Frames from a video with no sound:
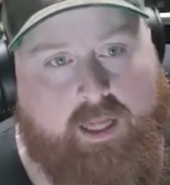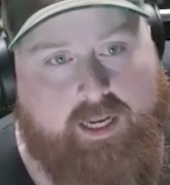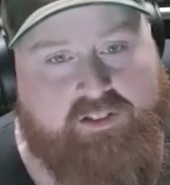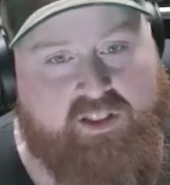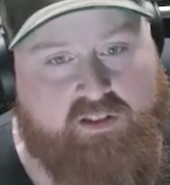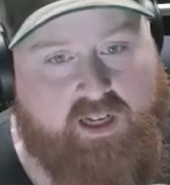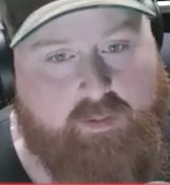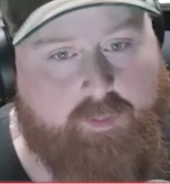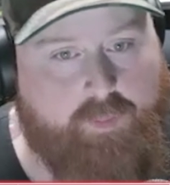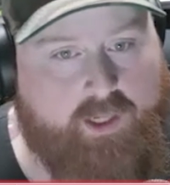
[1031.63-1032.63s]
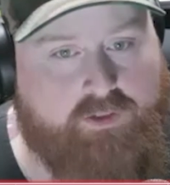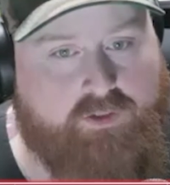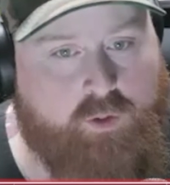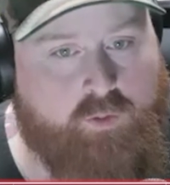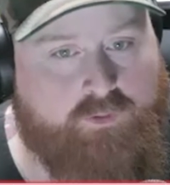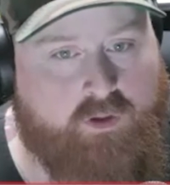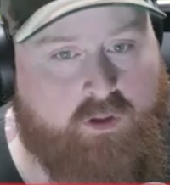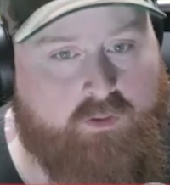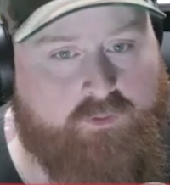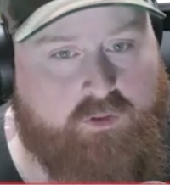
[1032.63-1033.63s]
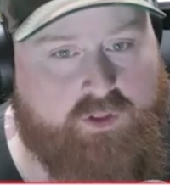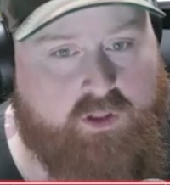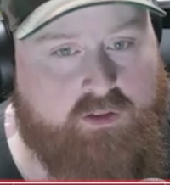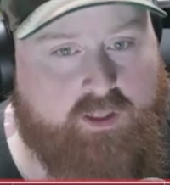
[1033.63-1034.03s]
that has its time and place too for certain